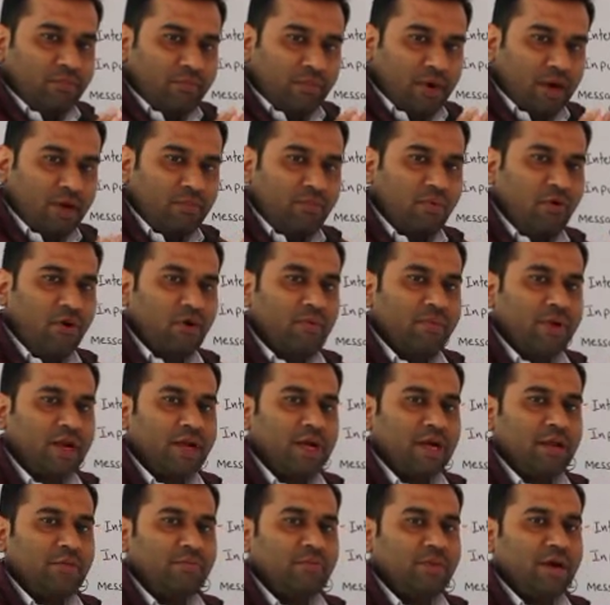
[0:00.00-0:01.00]
performing
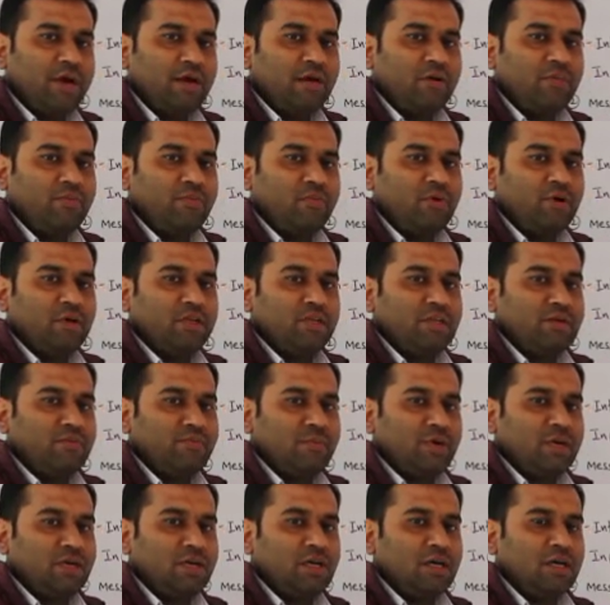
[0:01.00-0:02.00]
depend upon the
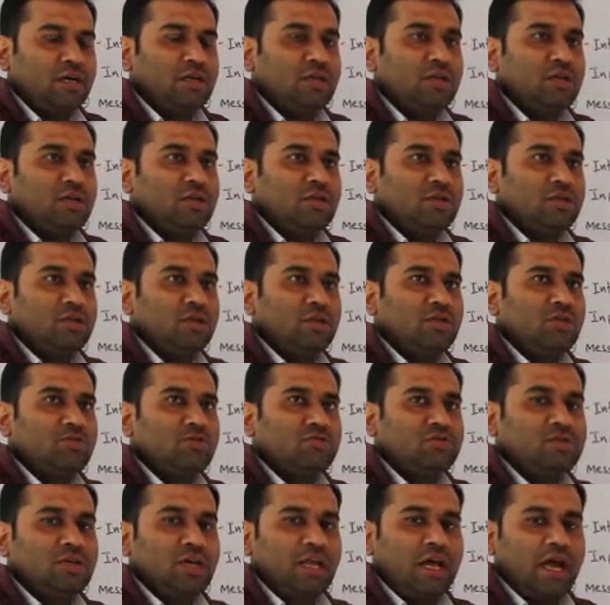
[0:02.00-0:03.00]
button the
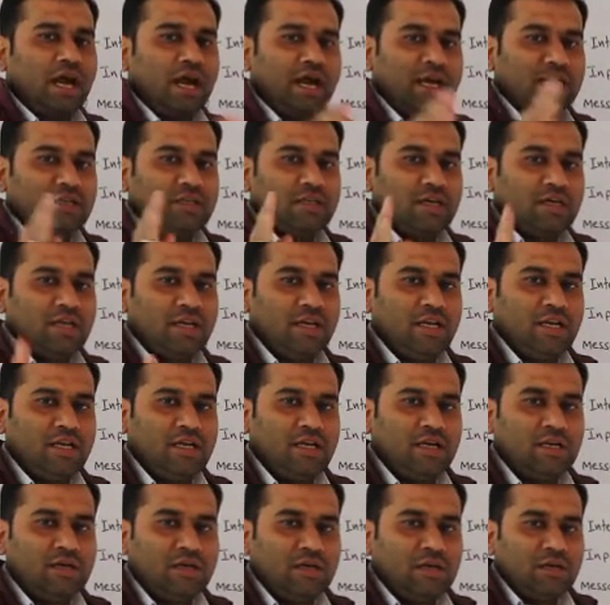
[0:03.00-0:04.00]
user had the
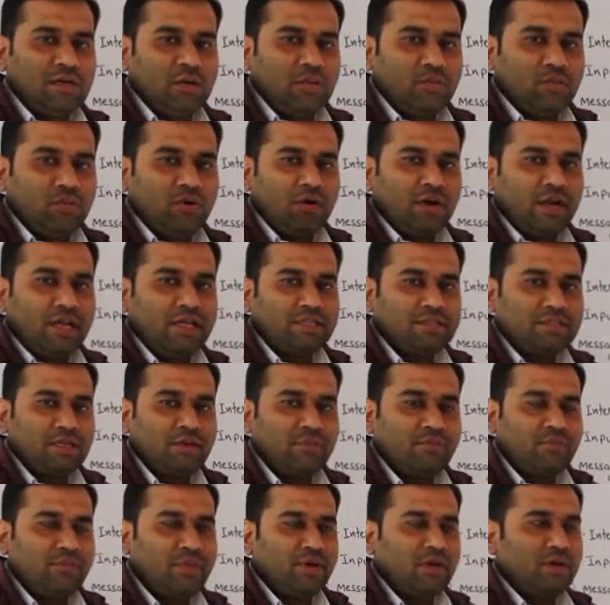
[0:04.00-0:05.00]
click. For
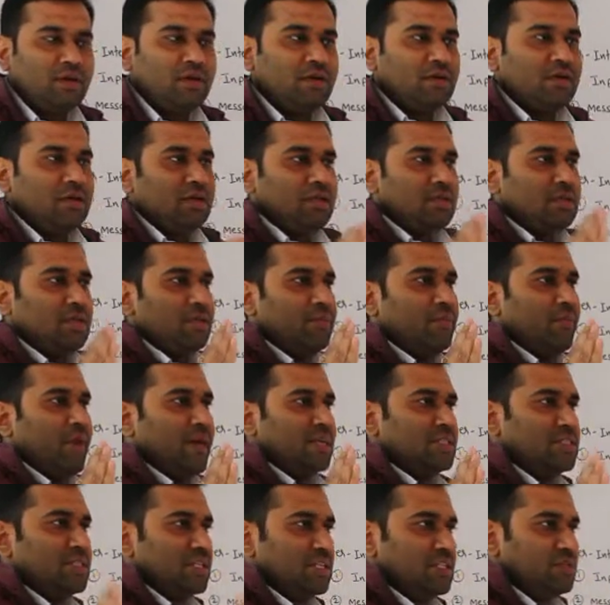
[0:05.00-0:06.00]
example, the
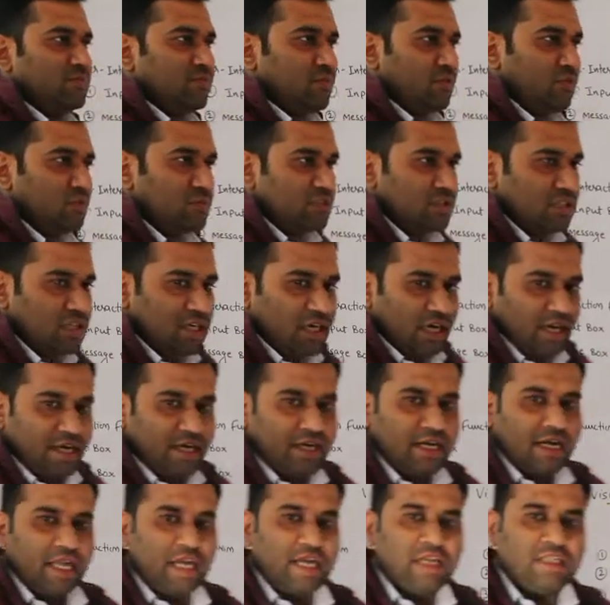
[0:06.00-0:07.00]
message box
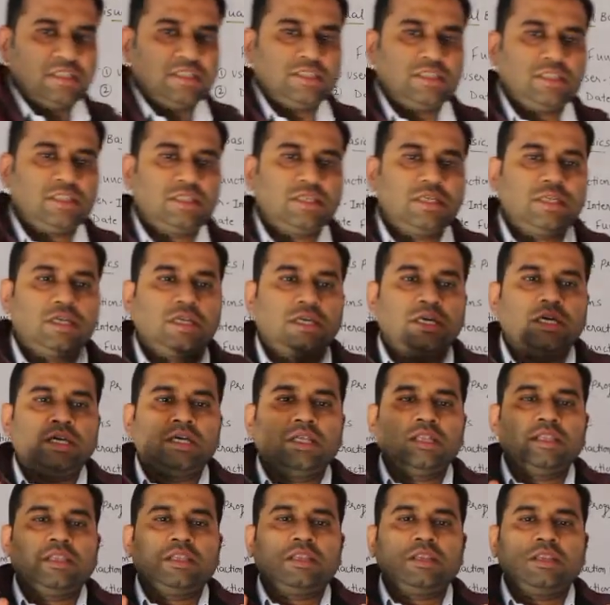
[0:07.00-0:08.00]
contains
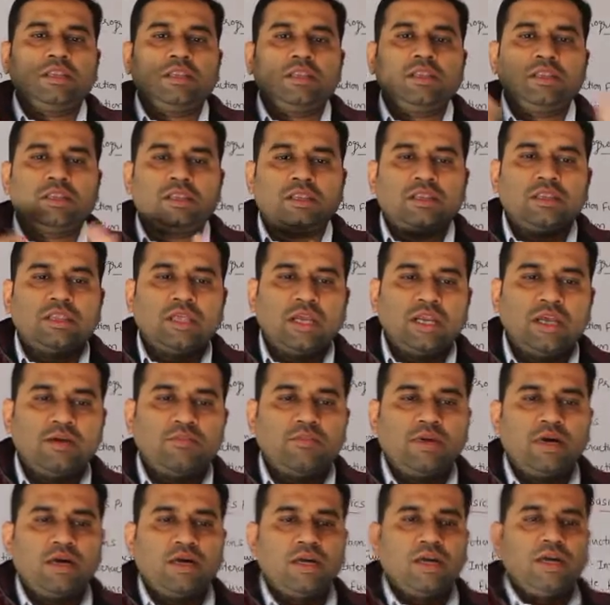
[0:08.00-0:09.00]
three
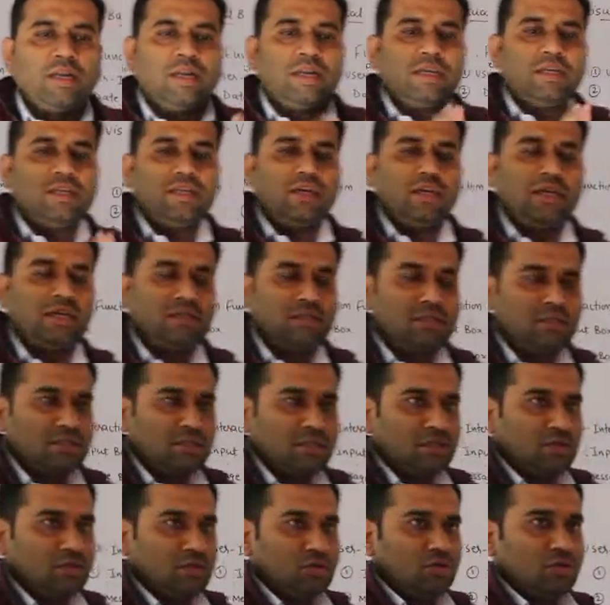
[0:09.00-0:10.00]
buttons,
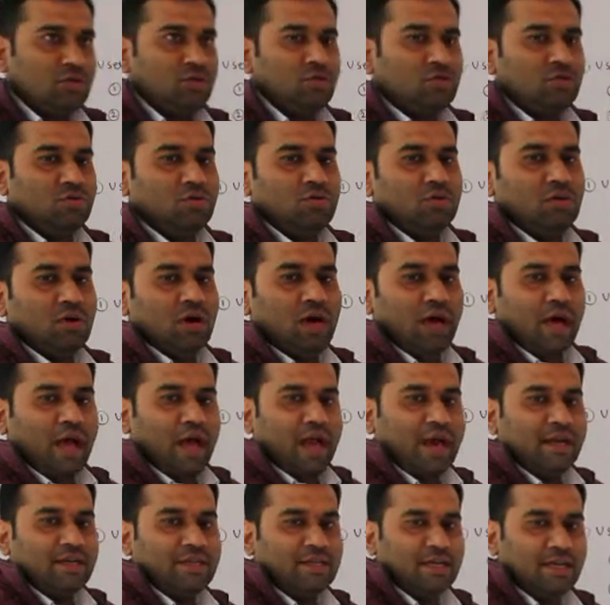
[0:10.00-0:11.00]
yes, no
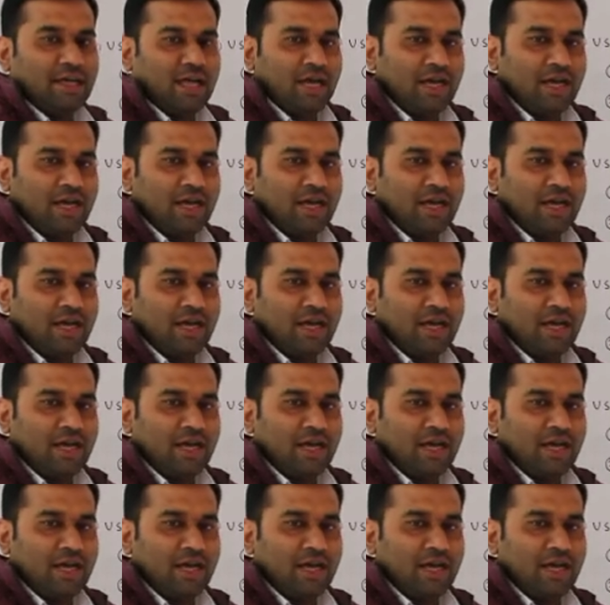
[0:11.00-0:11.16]
and the